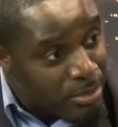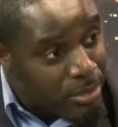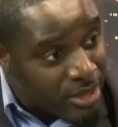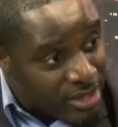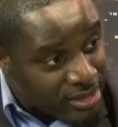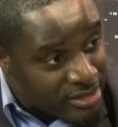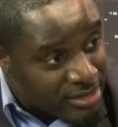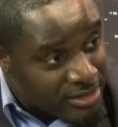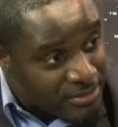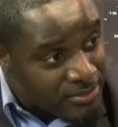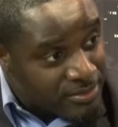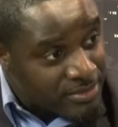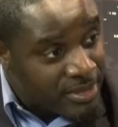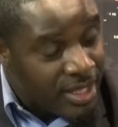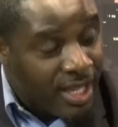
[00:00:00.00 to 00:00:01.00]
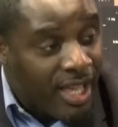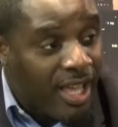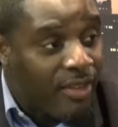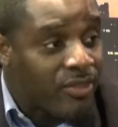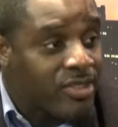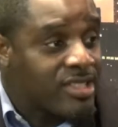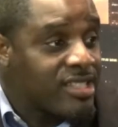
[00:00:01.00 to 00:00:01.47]
months. I
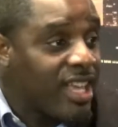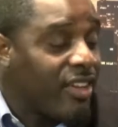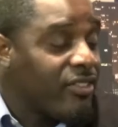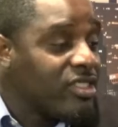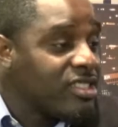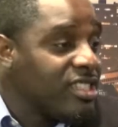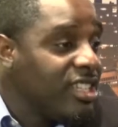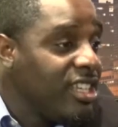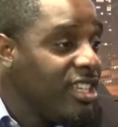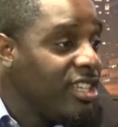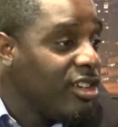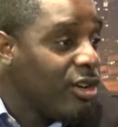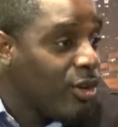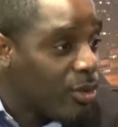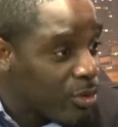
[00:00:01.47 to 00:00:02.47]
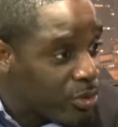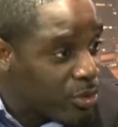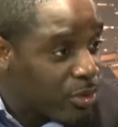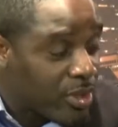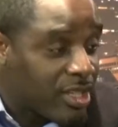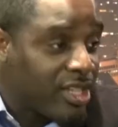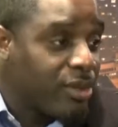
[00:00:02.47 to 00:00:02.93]
have a 17-year-old
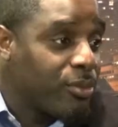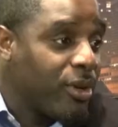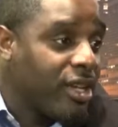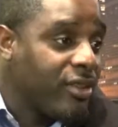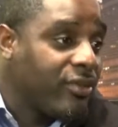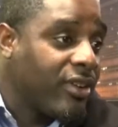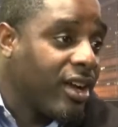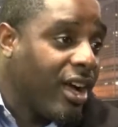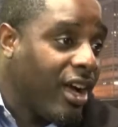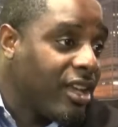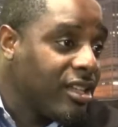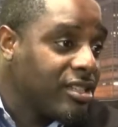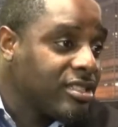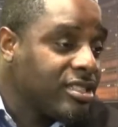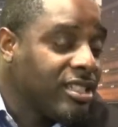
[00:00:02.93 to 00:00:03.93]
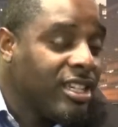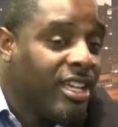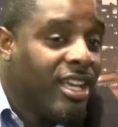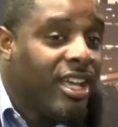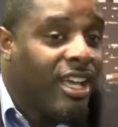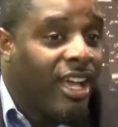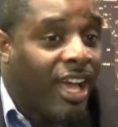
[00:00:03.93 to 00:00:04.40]
daughter getting ready for college.
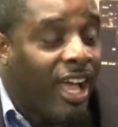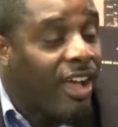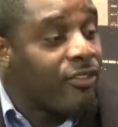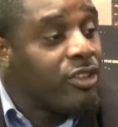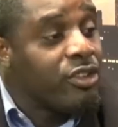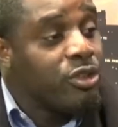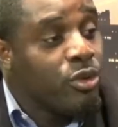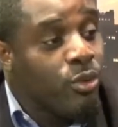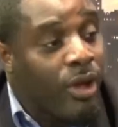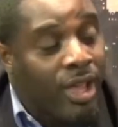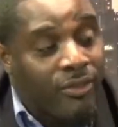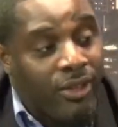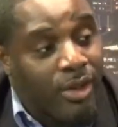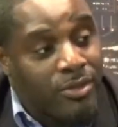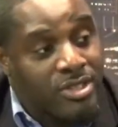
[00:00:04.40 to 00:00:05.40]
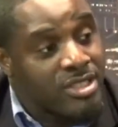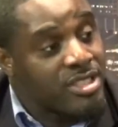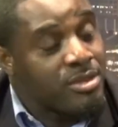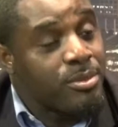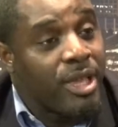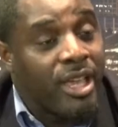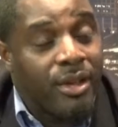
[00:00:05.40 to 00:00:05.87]
I have a new wife I was just
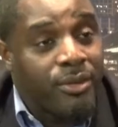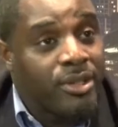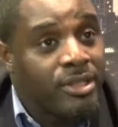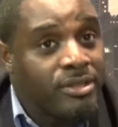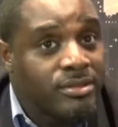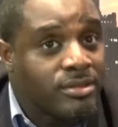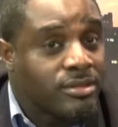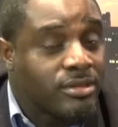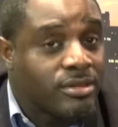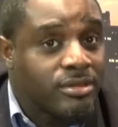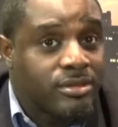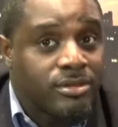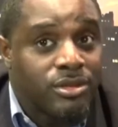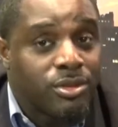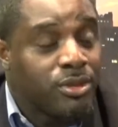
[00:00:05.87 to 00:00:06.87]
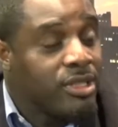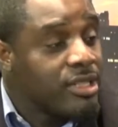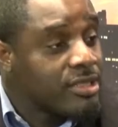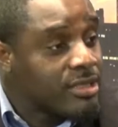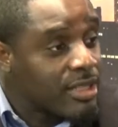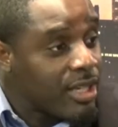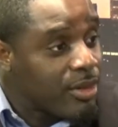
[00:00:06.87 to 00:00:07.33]
married 2
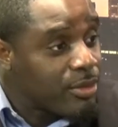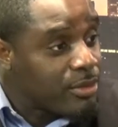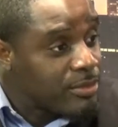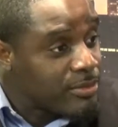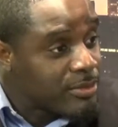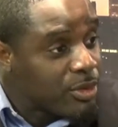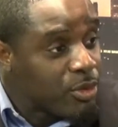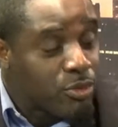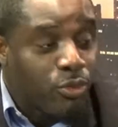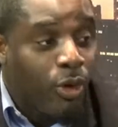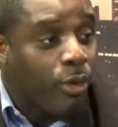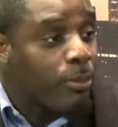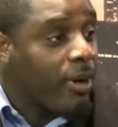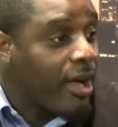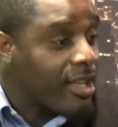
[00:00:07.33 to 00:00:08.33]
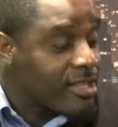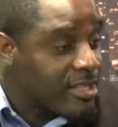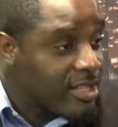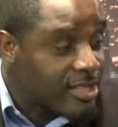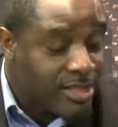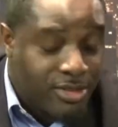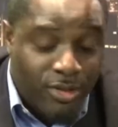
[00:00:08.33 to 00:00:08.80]
years ago who want my
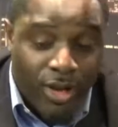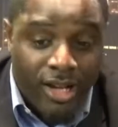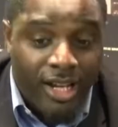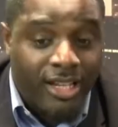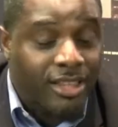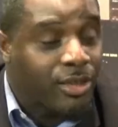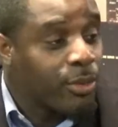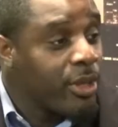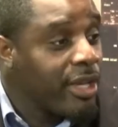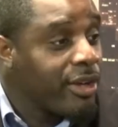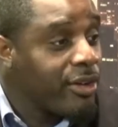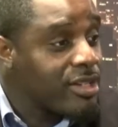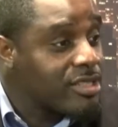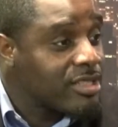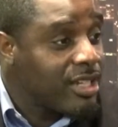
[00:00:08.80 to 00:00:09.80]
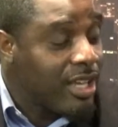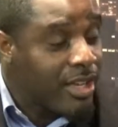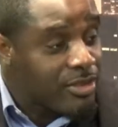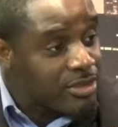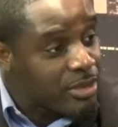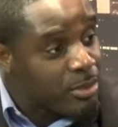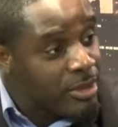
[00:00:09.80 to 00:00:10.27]
attention. So I got 3 girls in the
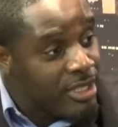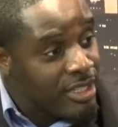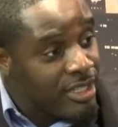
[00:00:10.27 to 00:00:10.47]
house and me.